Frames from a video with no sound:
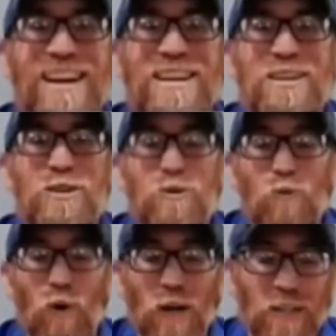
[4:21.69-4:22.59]
You
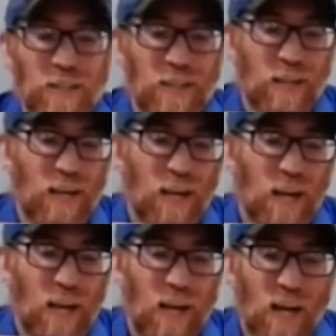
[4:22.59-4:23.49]
want
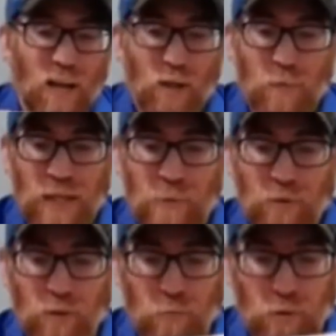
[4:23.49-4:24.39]
to be able to
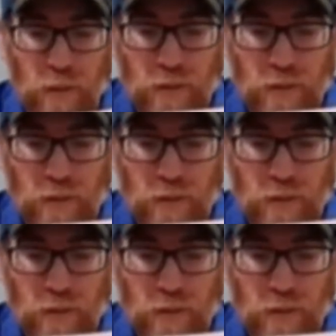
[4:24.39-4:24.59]
print